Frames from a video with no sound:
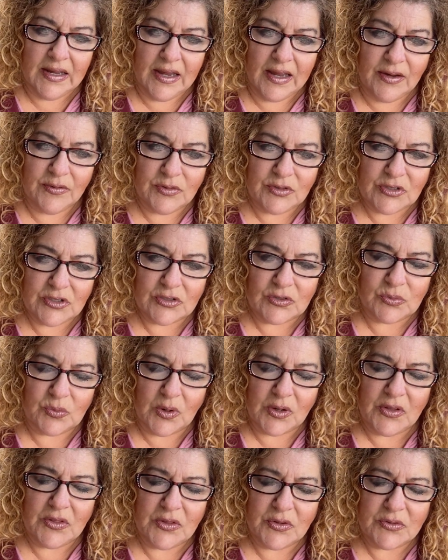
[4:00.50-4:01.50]
It was just
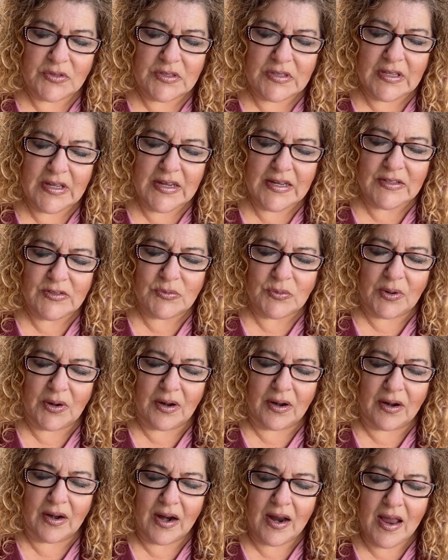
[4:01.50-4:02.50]
one of those things
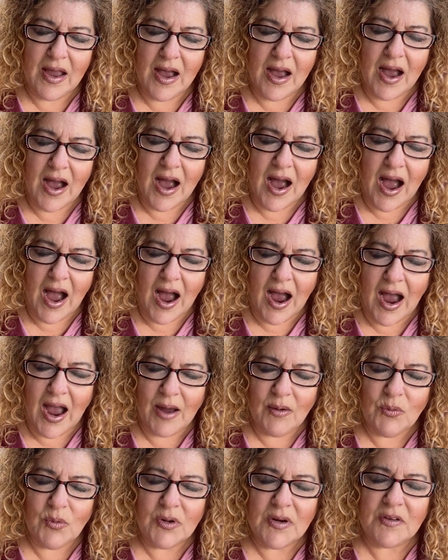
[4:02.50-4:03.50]
where I
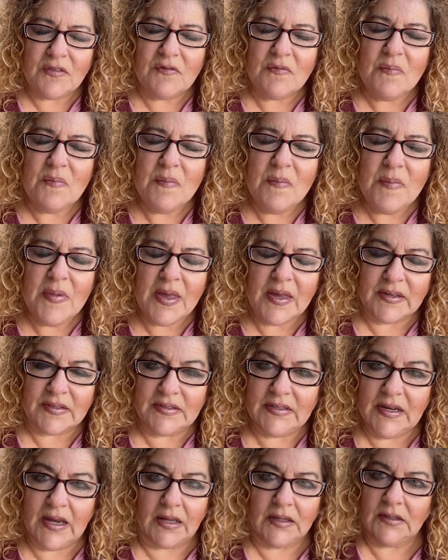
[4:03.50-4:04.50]
would have missed.
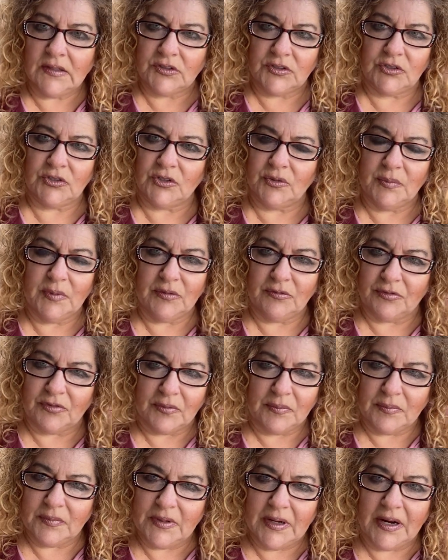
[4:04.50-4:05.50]
He got a little sermon
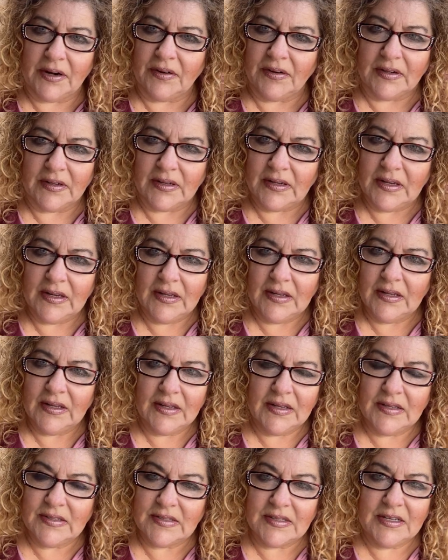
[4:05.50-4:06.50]
from Darren,
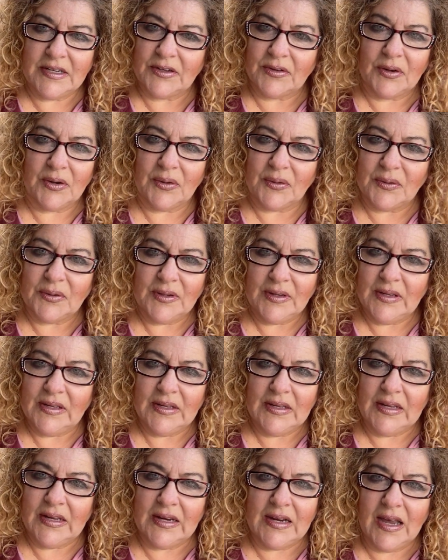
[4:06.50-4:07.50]
his hero.
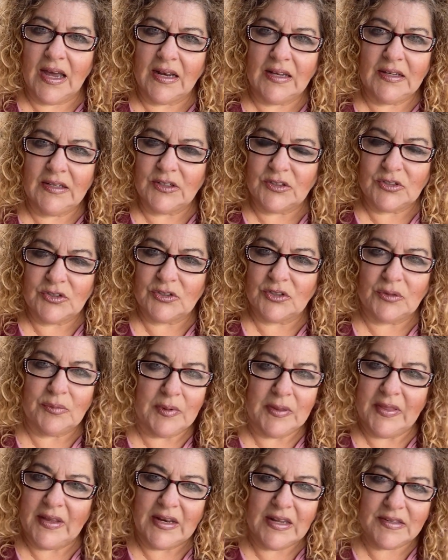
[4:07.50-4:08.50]
He got a little
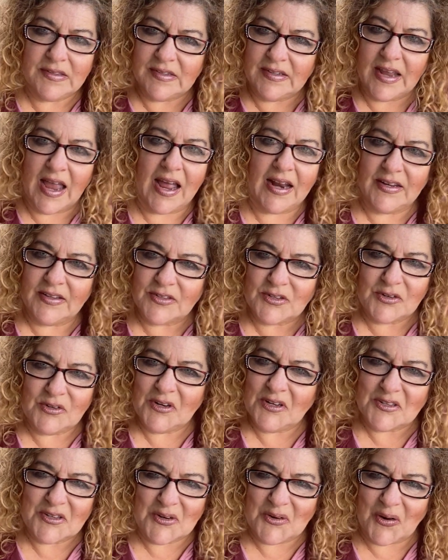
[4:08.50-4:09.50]
sermon that his dad is
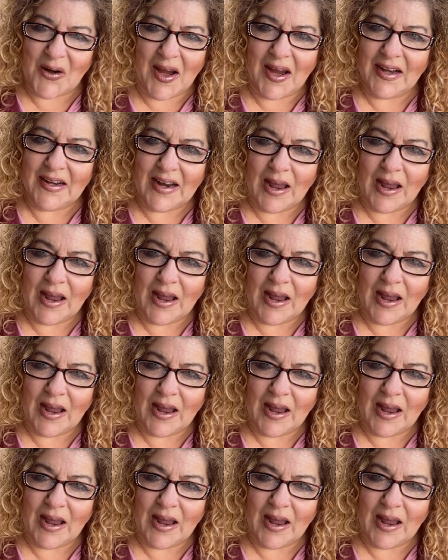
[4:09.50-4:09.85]
great.